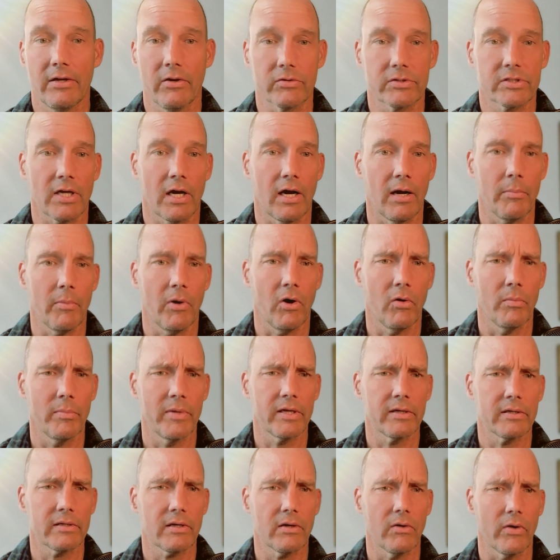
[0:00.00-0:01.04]
Tom
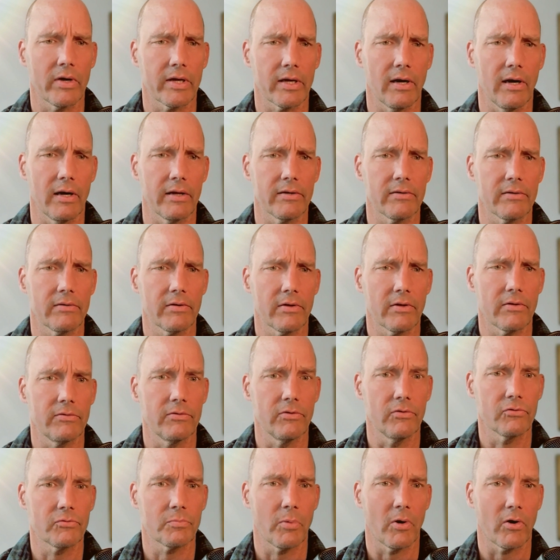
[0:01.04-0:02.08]
Homan going on
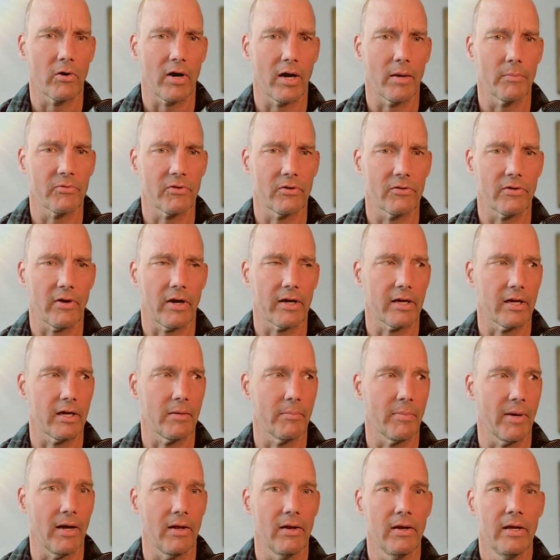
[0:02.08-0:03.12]
news programs and talking
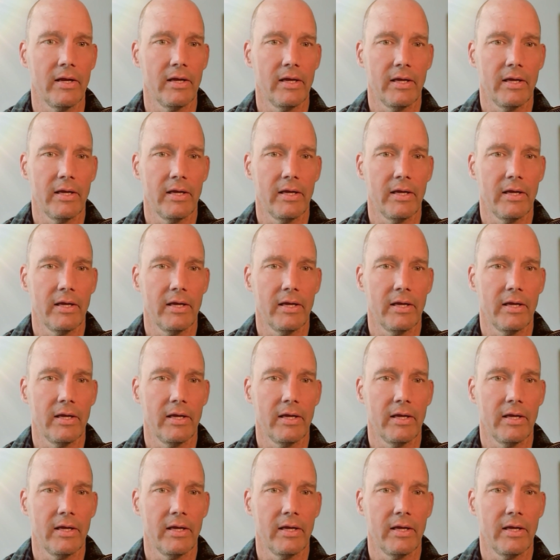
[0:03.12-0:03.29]
about,